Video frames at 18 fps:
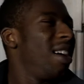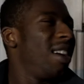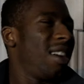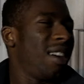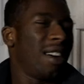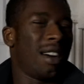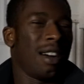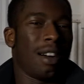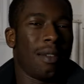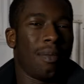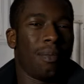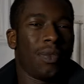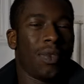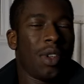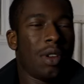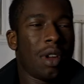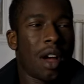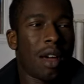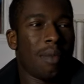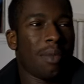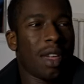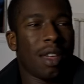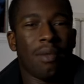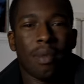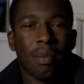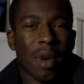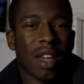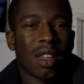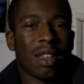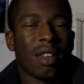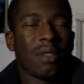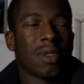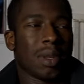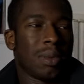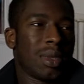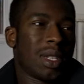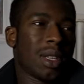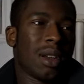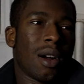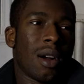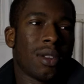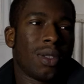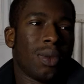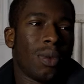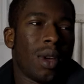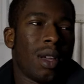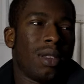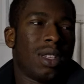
Um, you know, I even might give some cigars away,